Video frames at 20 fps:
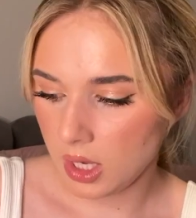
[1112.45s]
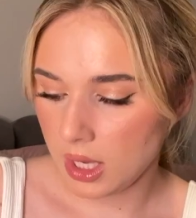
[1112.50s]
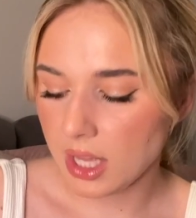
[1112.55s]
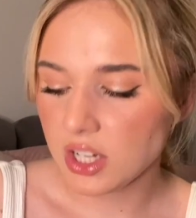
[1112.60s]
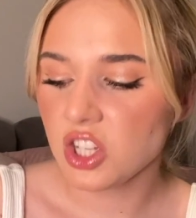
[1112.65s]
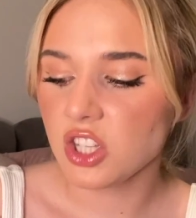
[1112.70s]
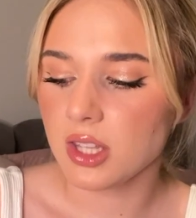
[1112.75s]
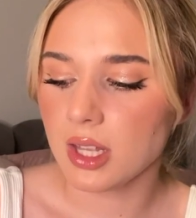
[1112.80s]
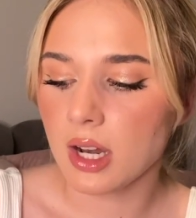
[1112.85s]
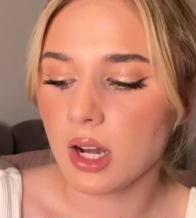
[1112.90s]
He
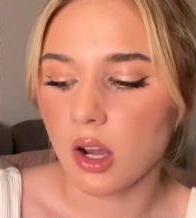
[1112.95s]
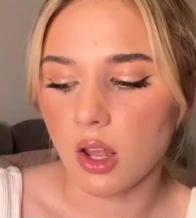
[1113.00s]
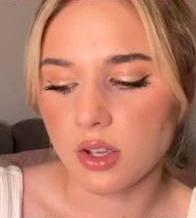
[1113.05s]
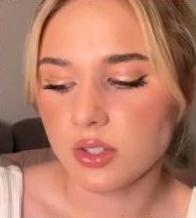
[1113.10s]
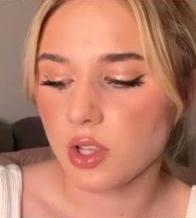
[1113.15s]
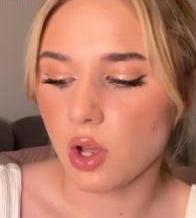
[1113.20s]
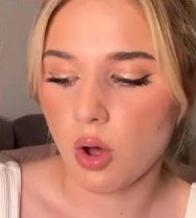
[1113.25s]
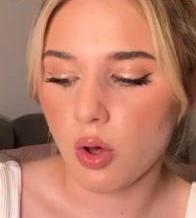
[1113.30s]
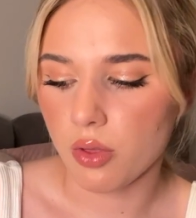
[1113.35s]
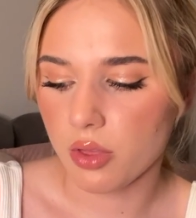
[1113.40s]
actually didn't
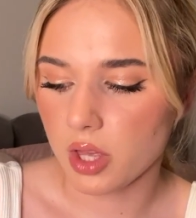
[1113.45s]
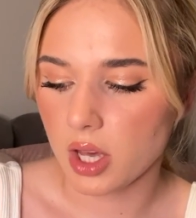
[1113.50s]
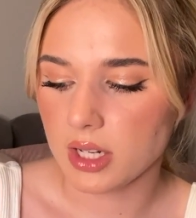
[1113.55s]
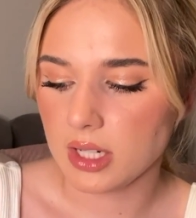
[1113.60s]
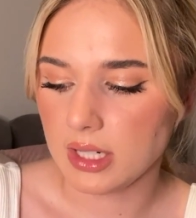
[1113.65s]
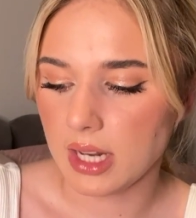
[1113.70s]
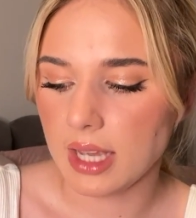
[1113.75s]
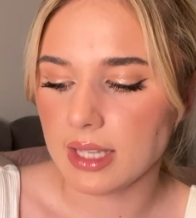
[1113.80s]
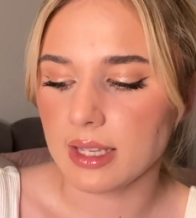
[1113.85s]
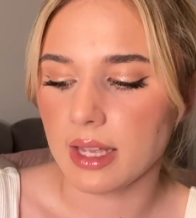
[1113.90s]
last the whole
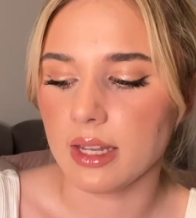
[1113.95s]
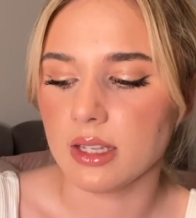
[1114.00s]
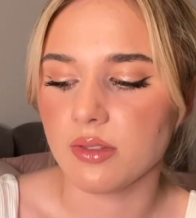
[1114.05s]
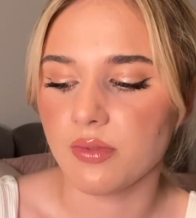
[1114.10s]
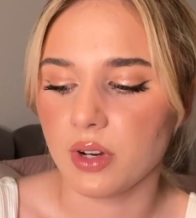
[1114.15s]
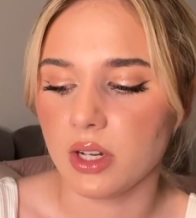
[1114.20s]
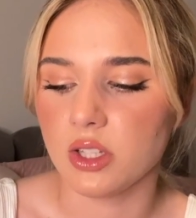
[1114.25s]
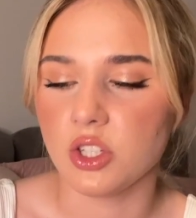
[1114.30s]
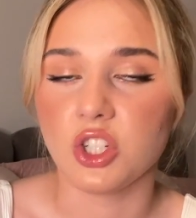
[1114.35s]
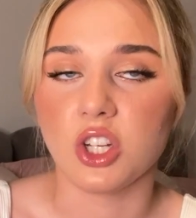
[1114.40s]
30 days and his
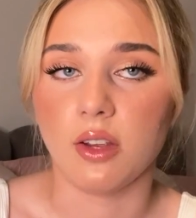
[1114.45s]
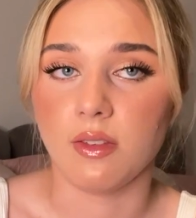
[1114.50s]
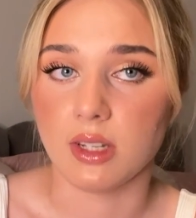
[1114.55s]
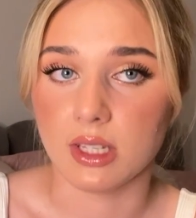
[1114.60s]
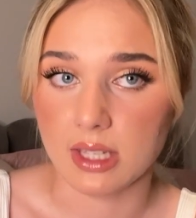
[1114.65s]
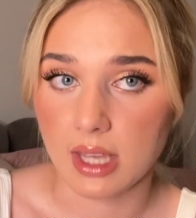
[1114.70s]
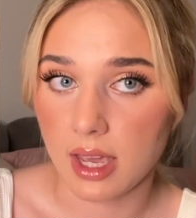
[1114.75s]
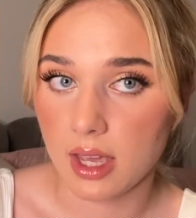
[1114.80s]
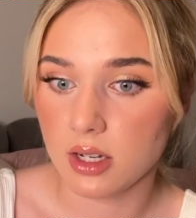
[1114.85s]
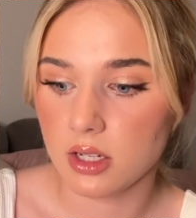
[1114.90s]
friends shaved
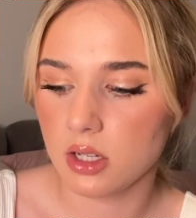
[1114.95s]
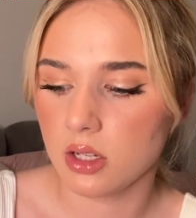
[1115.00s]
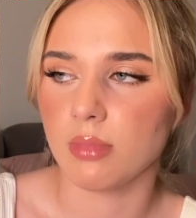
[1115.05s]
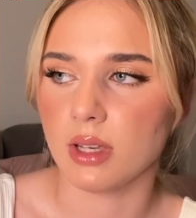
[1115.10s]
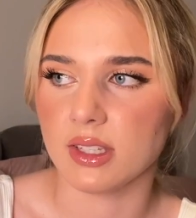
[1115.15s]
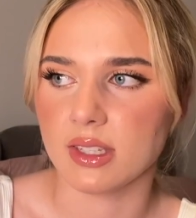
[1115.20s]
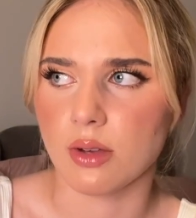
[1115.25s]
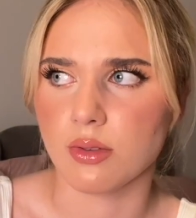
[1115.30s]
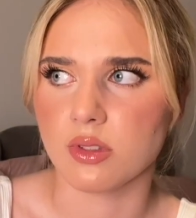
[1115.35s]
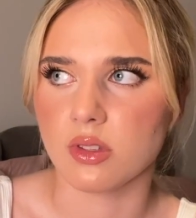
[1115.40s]
his head
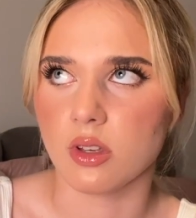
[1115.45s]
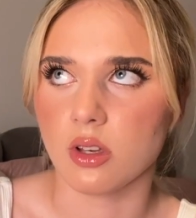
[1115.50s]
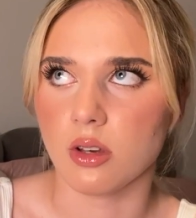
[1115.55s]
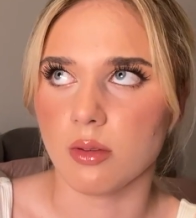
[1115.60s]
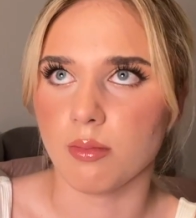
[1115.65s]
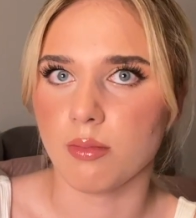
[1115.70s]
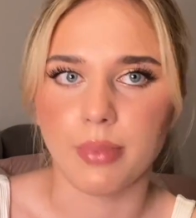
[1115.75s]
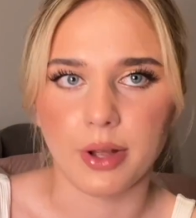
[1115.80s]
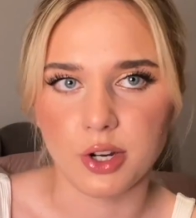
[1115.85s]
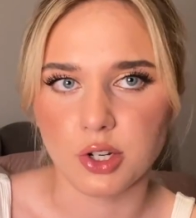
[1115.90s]
because that was
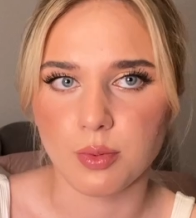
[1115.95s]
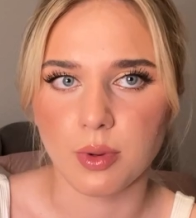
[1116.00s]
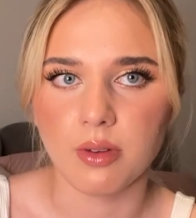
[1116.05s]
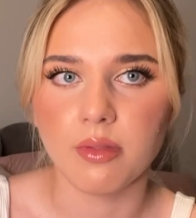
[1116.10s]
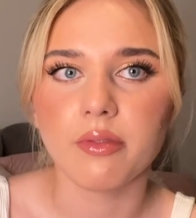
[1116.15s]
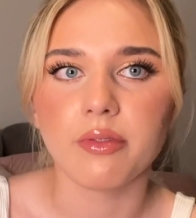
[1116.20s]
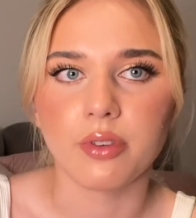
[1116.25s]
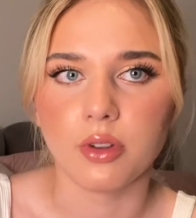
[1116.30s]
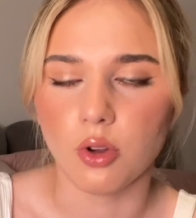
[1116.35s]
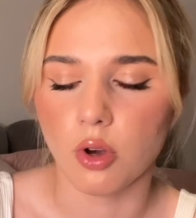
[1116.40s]
the
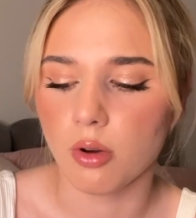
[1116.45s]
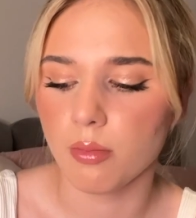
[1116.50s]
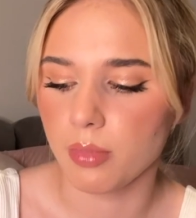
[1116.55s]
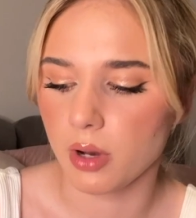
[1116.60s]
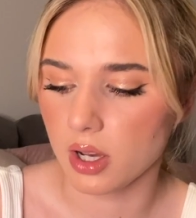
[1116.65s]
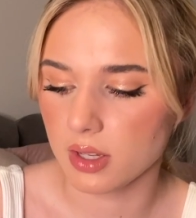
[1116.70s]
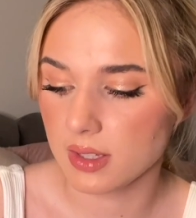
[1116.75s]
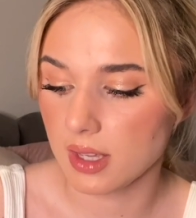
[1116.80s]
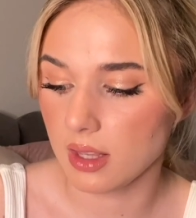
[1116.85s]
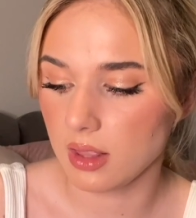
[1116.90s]
punishment for not
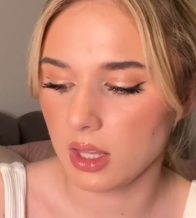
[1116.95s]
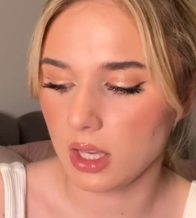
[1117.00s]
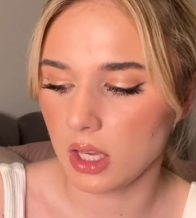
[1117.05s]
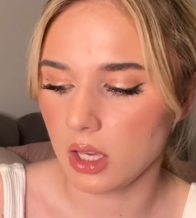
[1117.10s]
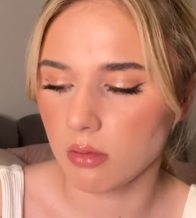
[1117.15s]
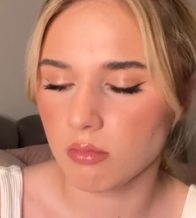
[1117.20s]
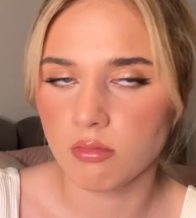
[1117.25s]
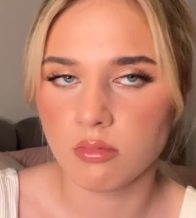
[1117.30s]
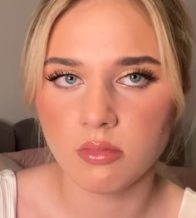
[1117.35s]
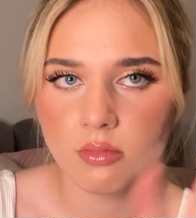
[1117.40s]
passing
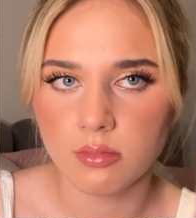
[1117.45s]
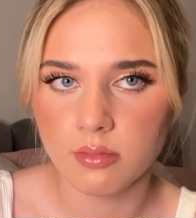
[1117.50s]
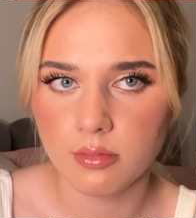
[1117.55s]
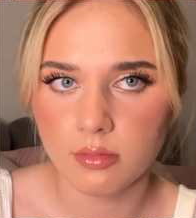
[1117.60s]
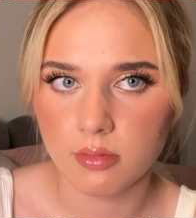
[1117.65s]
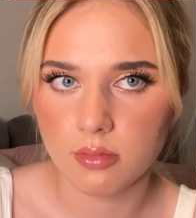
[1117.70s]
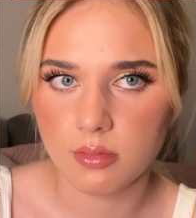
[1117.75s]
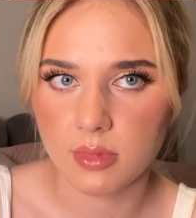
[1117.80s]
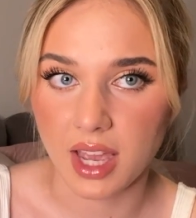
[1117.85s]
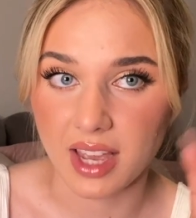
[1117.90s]
the
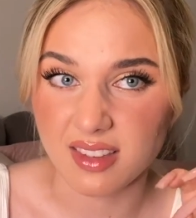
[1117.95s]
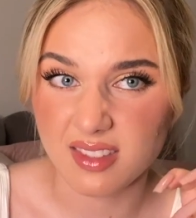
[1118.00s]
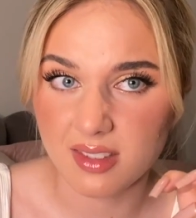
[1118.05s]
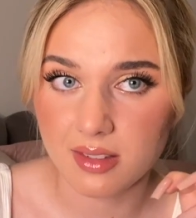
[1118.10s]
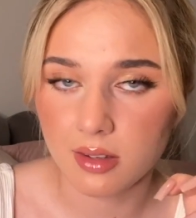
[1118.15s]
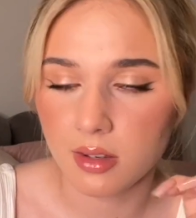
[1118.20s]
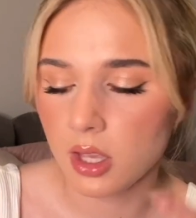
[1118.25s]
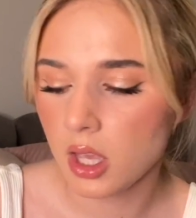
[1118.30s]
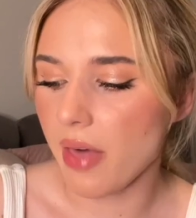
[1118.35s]
test.